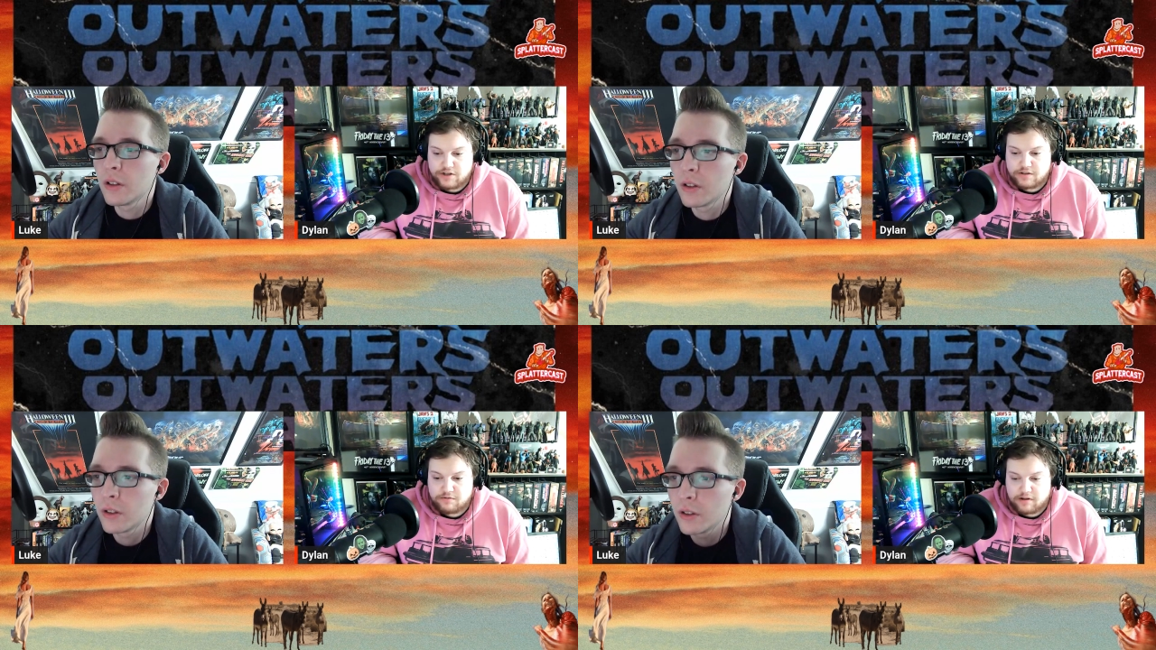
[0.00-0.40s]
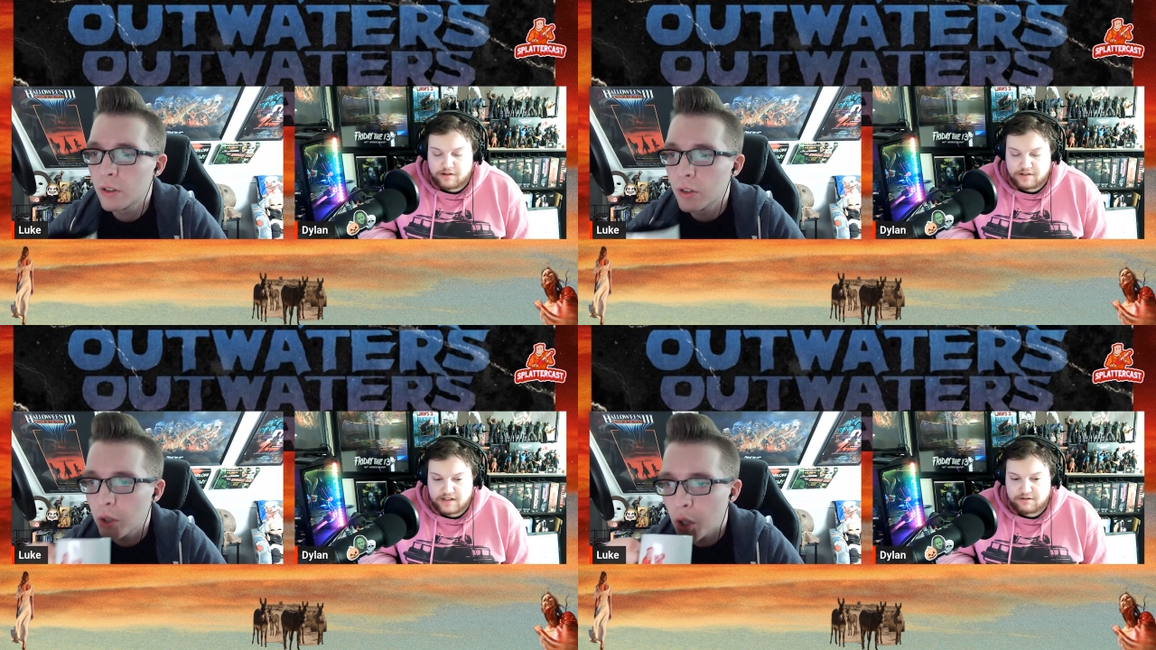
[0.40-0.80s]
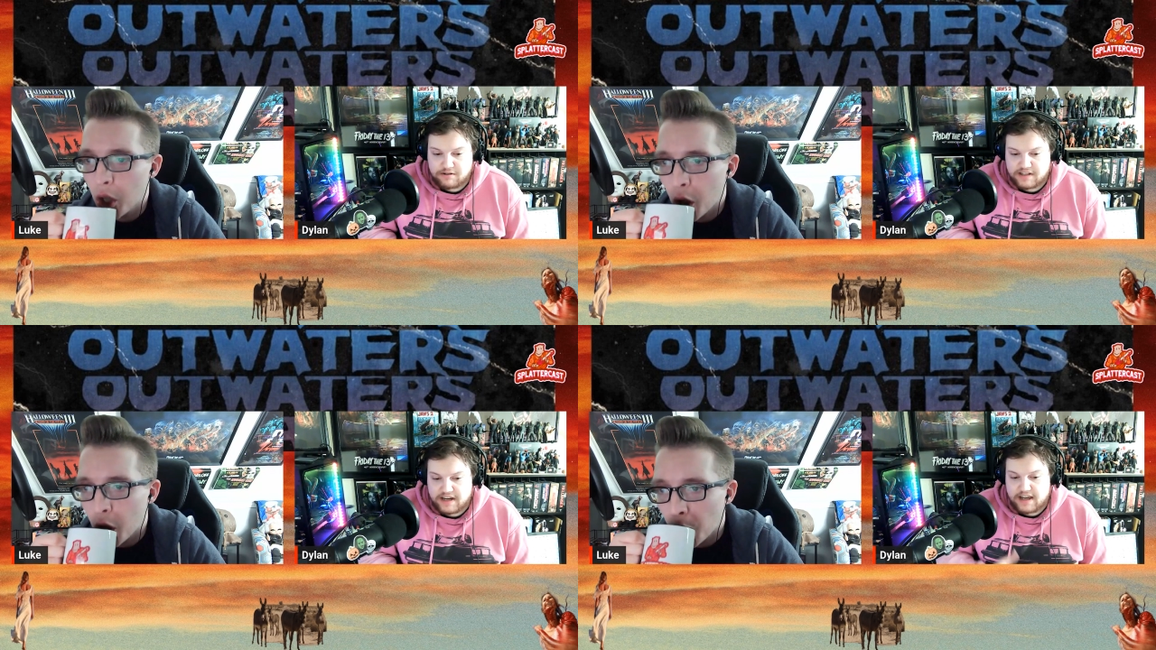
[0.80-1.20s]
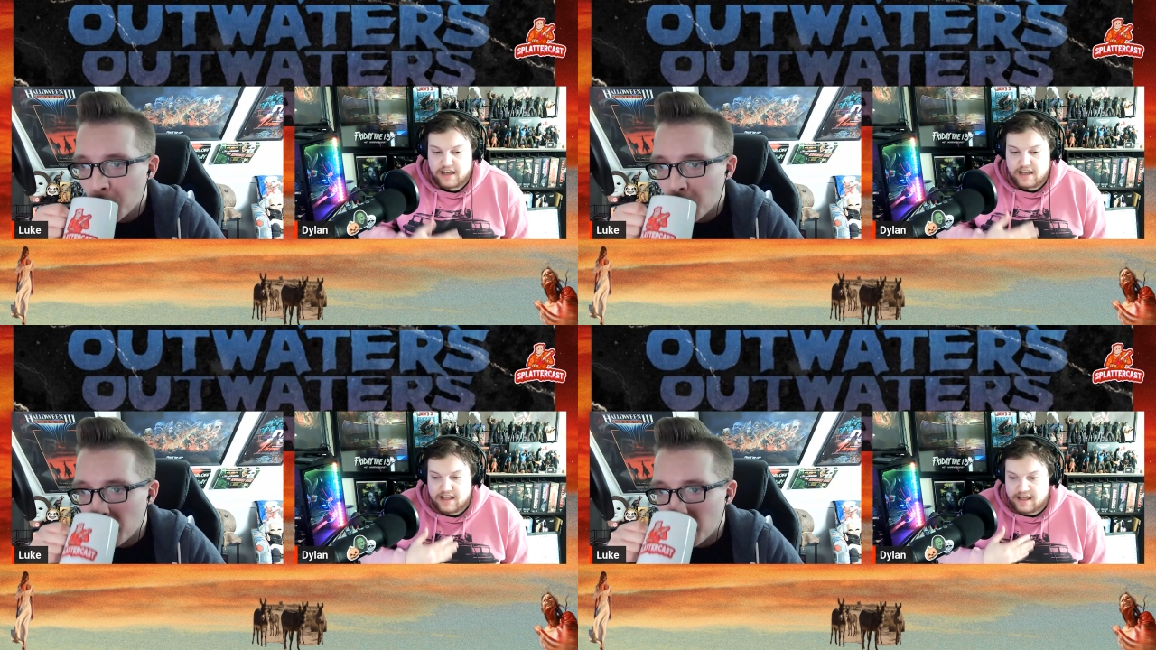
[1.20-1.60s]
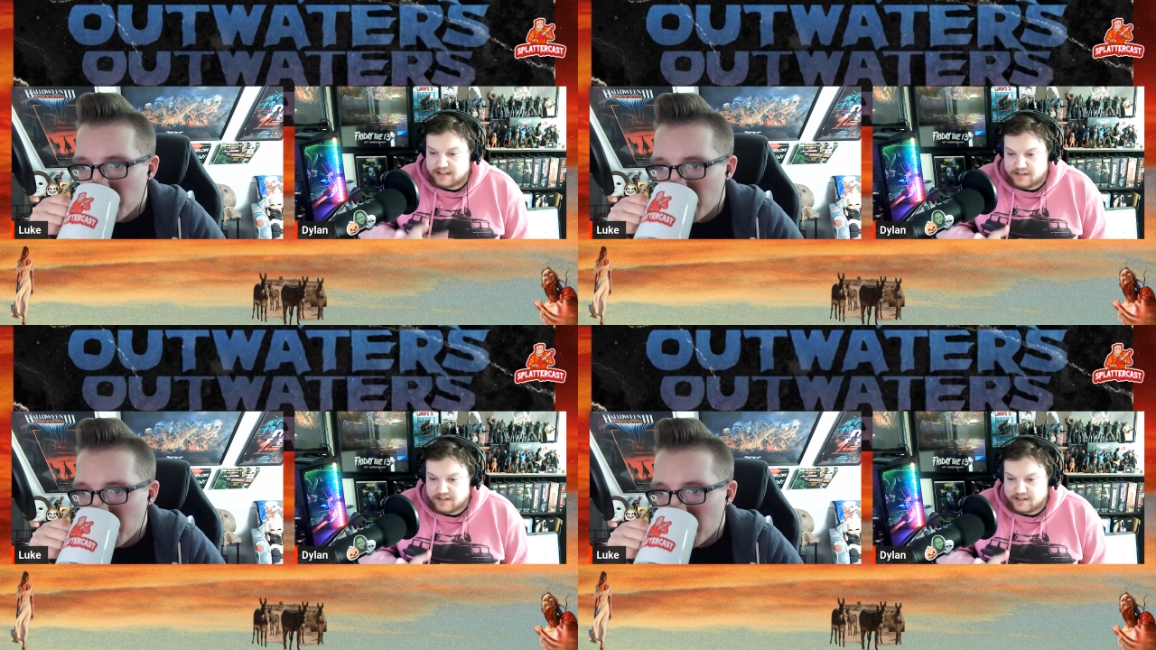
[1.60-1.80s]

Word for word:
Speaker 1: So it's one of those things where it's like, that's